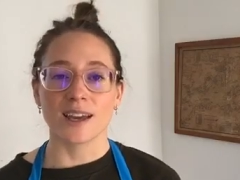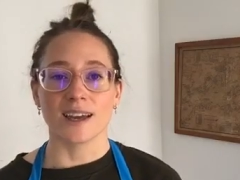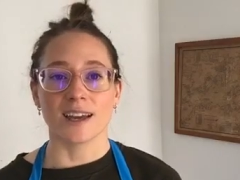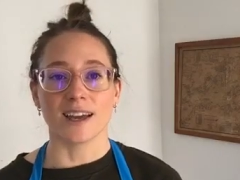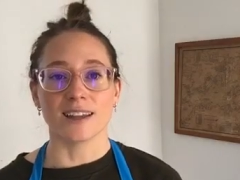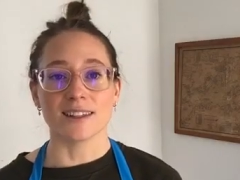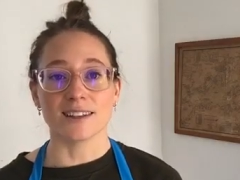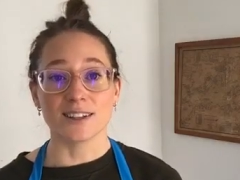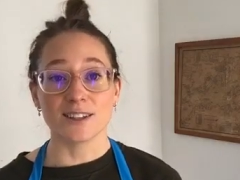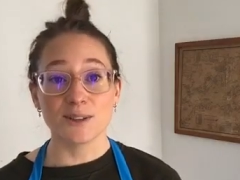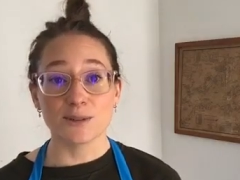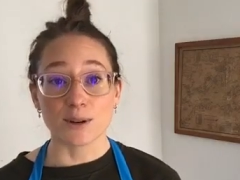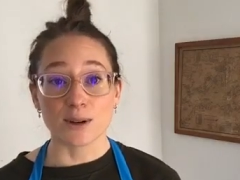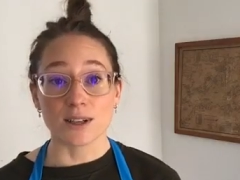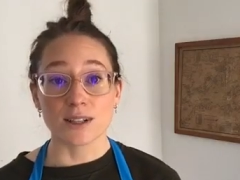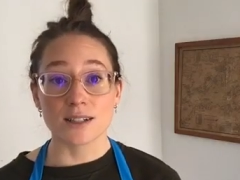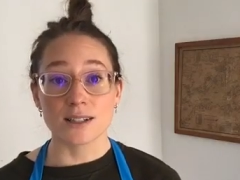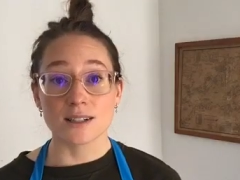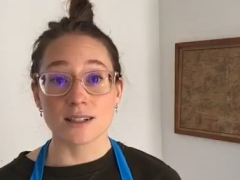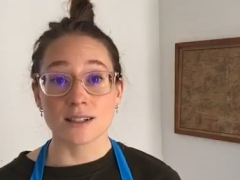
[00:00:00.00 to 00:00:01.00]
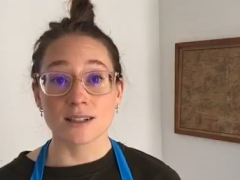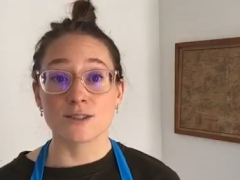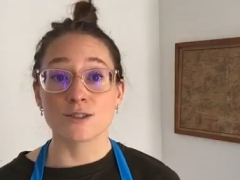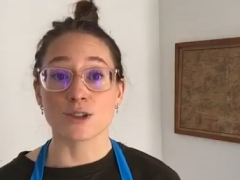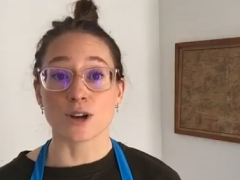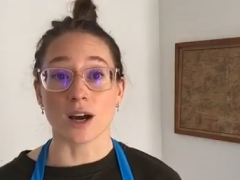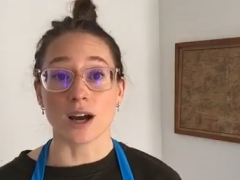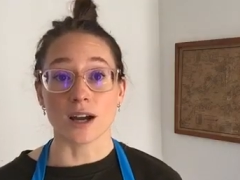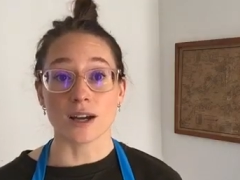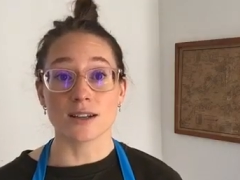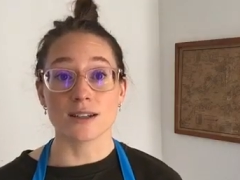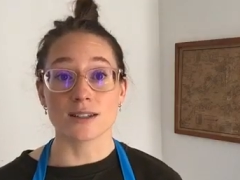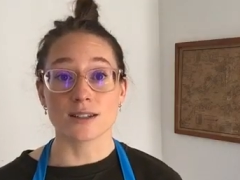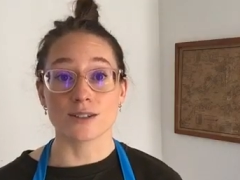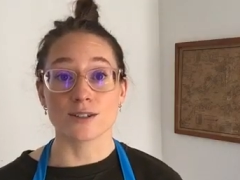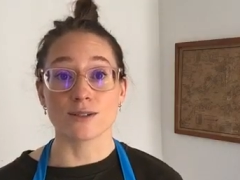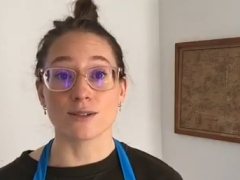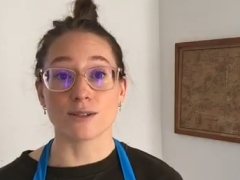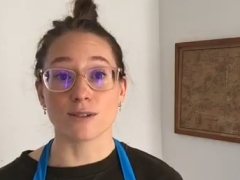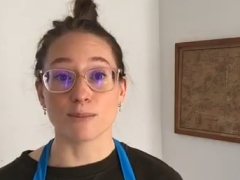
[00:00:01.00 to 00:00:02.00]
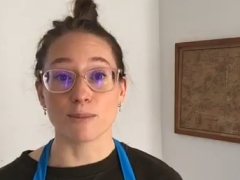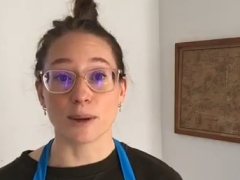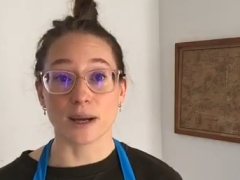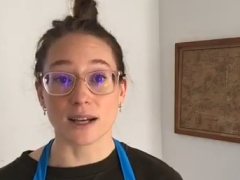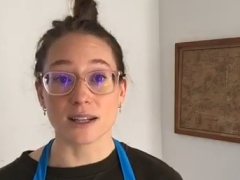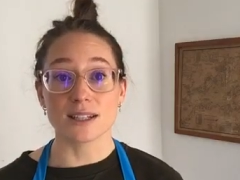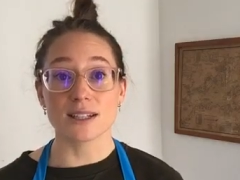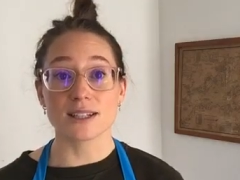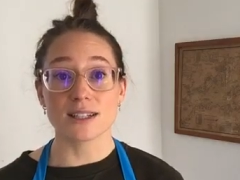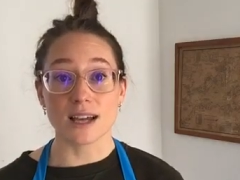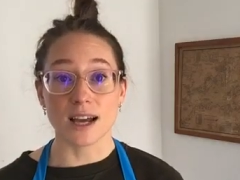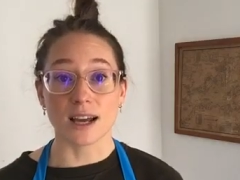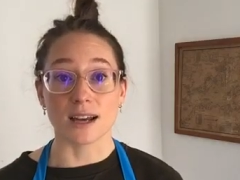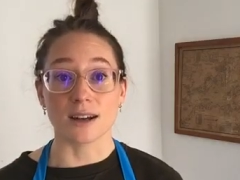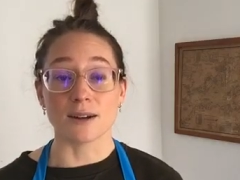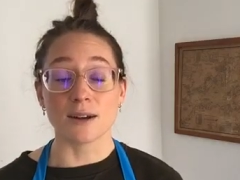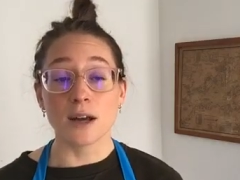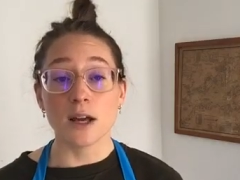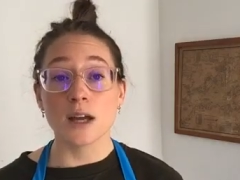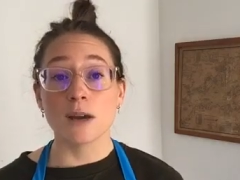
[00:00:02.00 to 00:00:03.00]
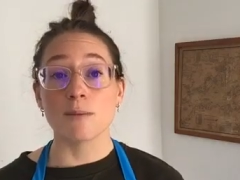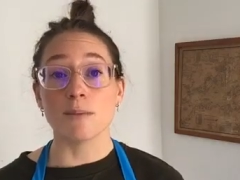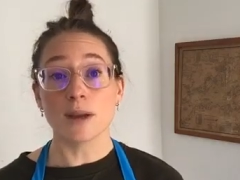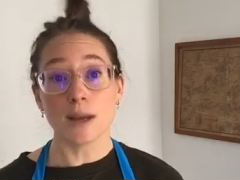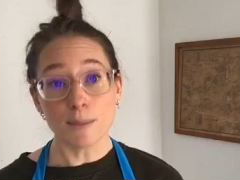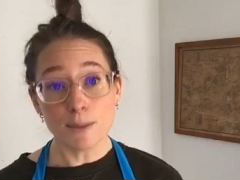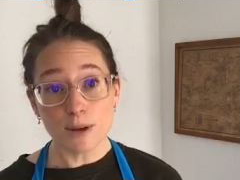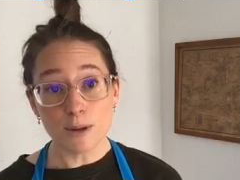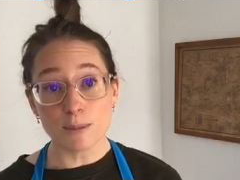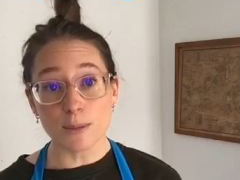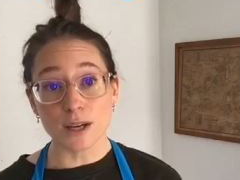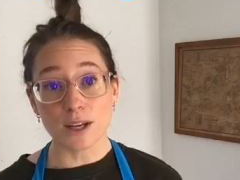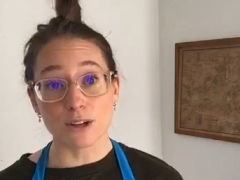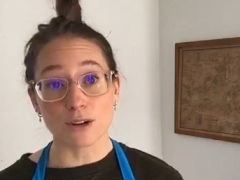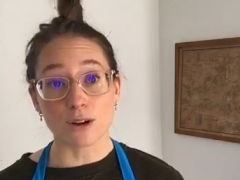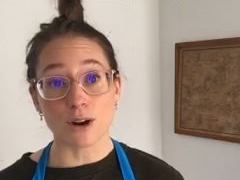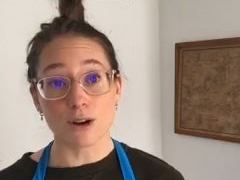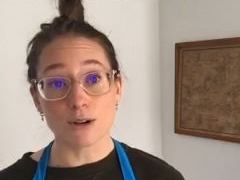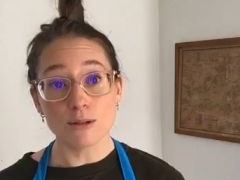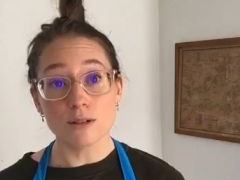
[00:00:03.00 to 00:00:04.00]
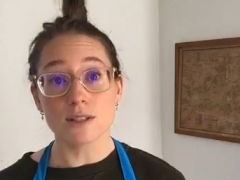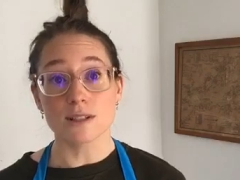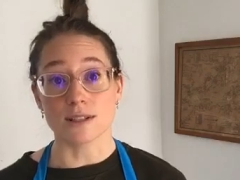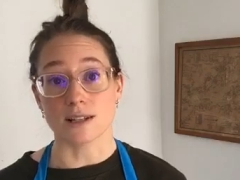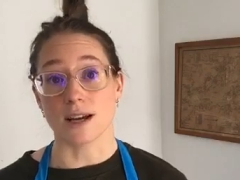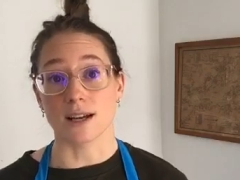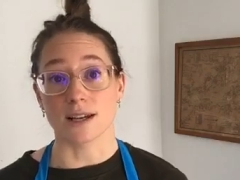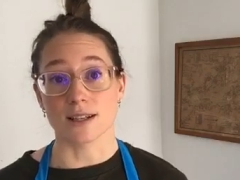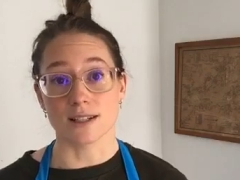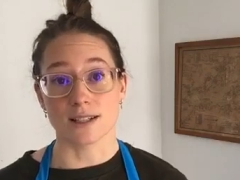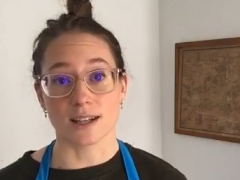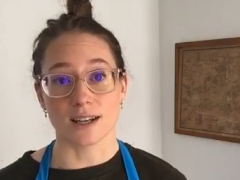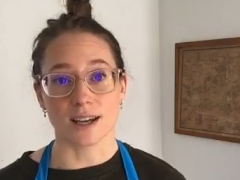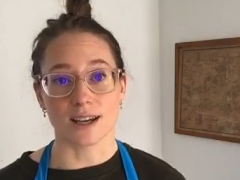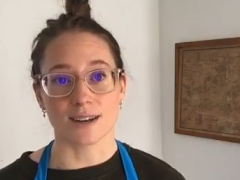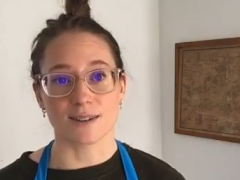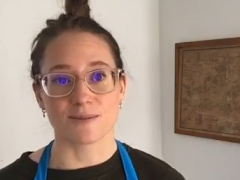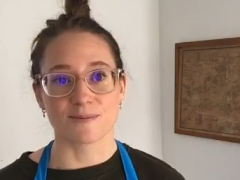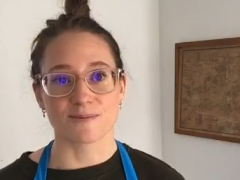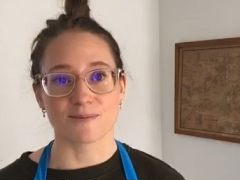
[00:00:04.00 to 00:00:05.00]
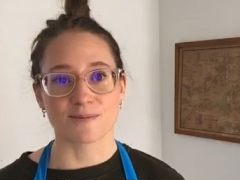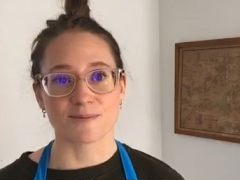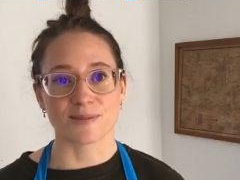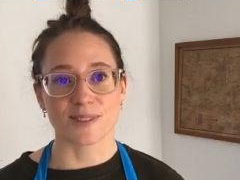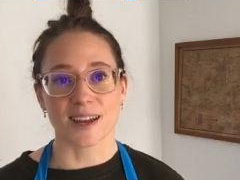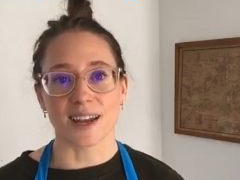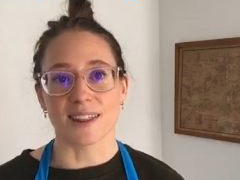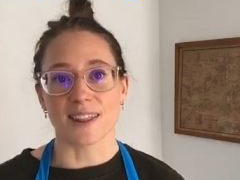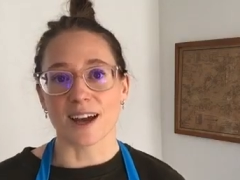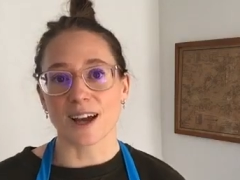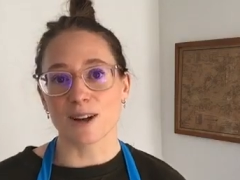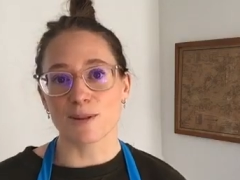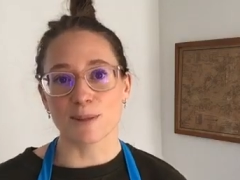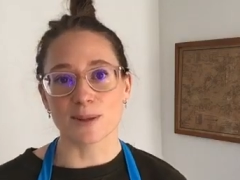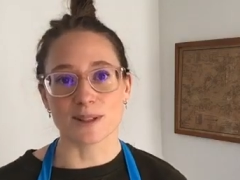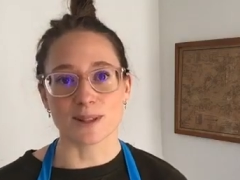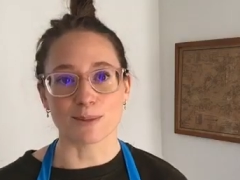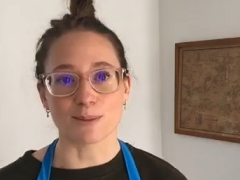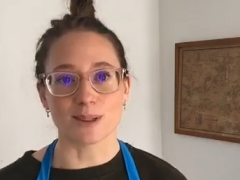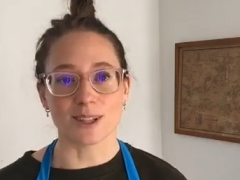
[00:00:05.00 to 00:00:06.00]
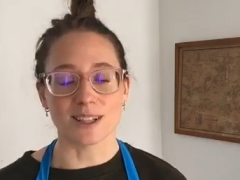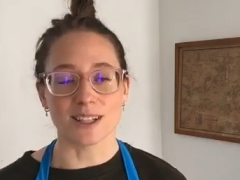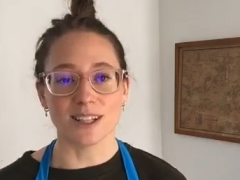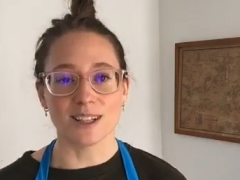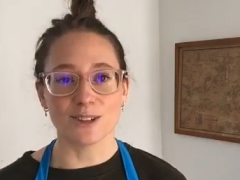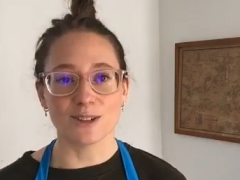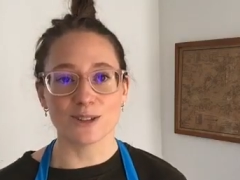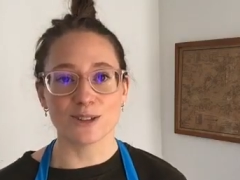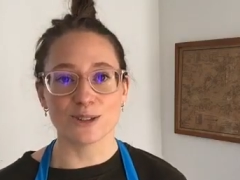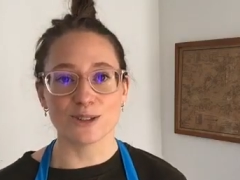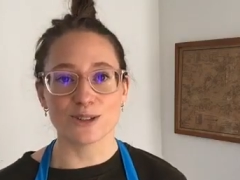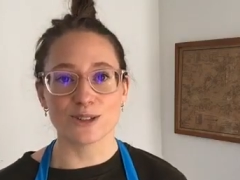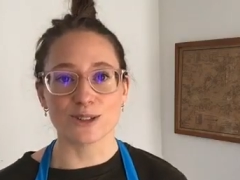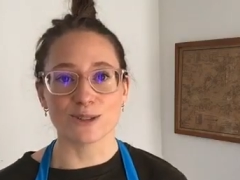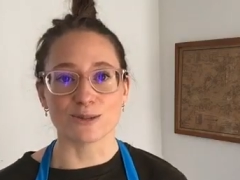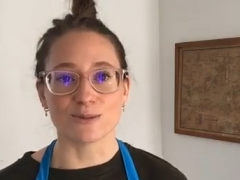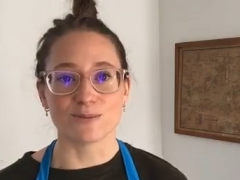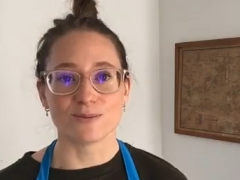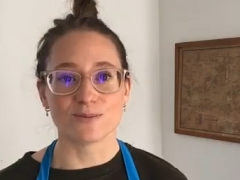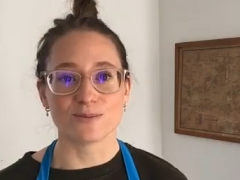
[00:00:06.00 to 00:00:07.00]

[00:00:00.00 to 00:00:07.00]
and then you want to try to pick a design. Maybe you make your own design today, and that could be something neat you do too.